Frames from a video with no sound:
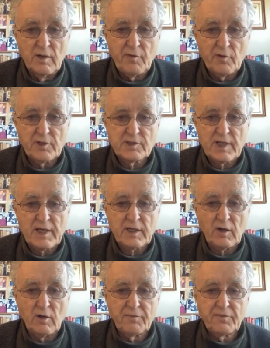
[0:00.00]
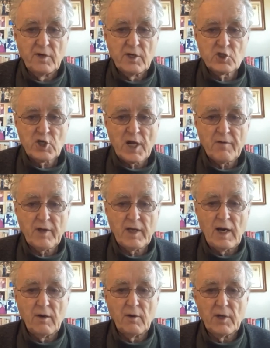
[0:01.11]
for the sake of sharing
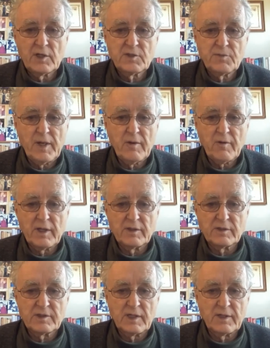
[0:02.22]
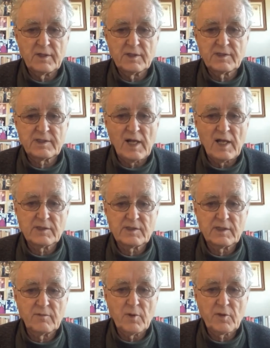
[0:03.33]
our experience. And this
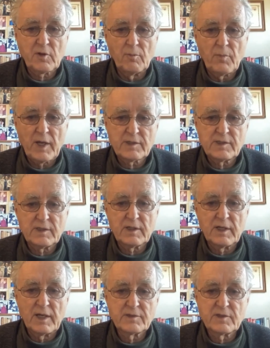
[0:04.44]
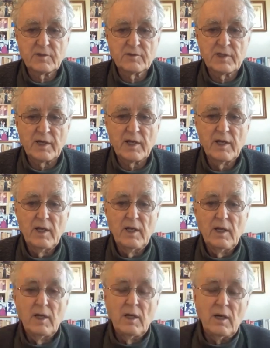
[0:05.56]
dancing with complexity, as you say,
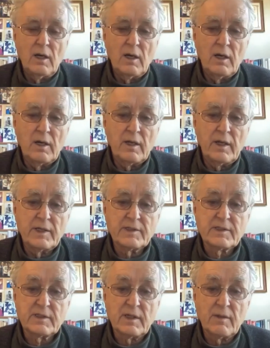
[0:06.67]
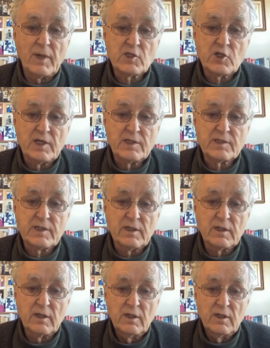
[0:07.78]
is much
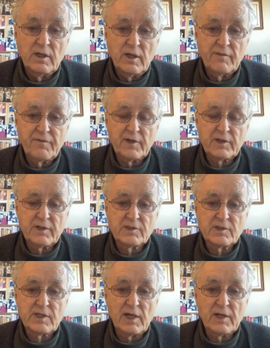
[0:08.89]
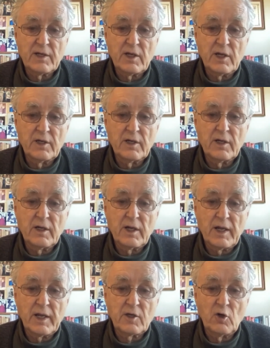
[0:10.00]
easier if it is done in
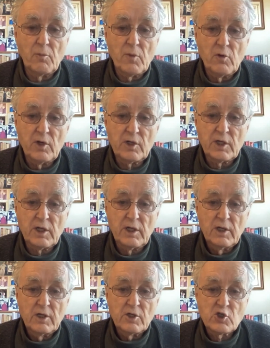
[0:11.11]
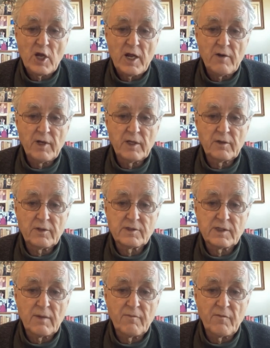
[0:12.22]
a community, sharing the
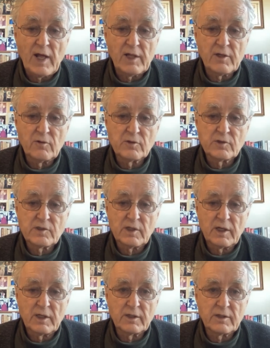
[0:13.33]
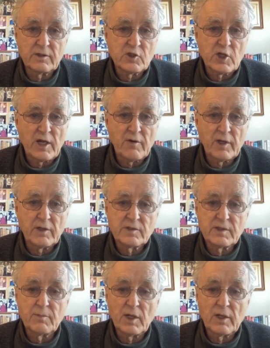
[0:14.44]
same values and sharing
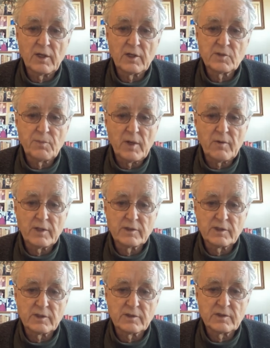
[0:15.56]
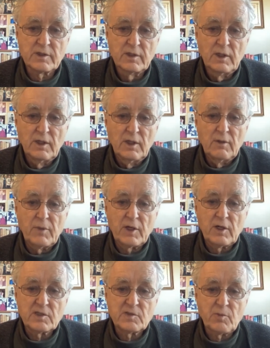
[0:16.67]
similar experiences.
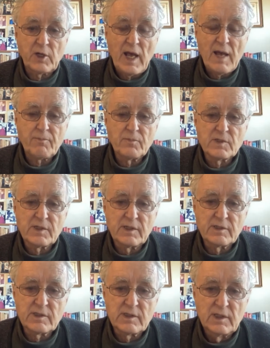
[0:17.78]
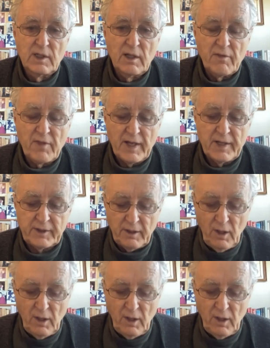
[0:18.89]
Because what happens is that